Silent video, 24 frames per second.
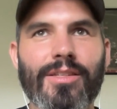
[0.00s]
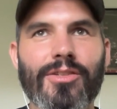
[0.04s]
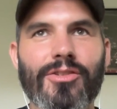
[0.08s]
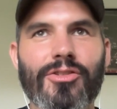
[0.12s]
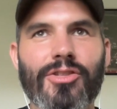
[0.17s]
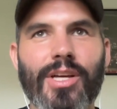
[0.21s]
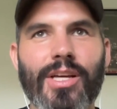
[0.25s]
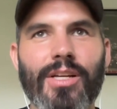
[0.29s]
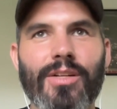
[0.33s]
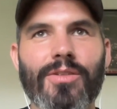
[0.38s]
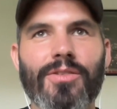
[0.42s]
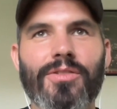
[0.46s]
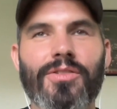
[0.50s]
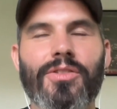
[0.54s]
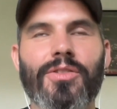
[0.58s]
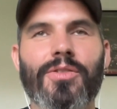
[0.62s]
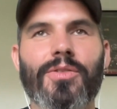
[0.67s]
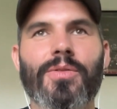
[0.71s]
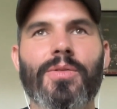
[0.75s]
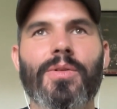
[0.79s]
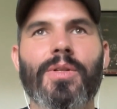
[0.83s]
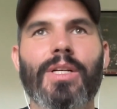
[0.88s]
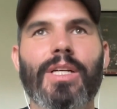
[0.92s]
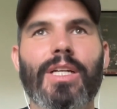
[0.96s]
channel
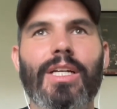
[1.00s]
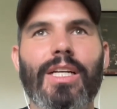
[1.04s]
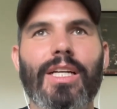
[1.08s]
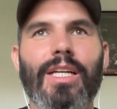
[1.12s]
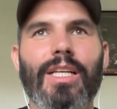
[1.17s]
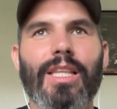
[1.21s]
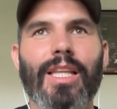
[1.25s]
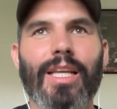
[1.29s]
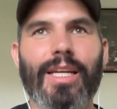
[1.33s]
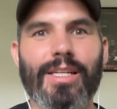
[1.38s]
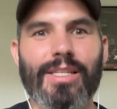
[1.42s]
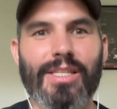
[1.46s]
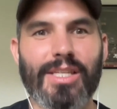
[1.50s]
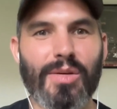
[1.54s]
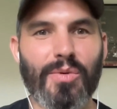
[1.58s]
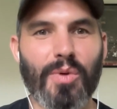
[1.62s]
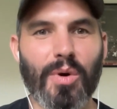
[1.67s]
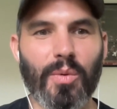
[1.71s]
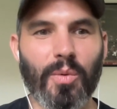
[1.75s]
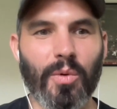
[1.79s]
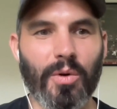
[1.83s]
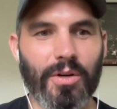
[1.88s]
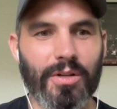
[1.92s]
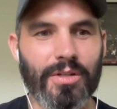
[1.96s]
to like see
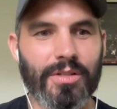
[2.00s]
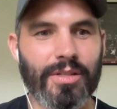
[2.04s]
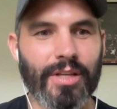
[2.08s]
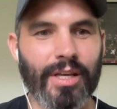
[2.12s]
what works.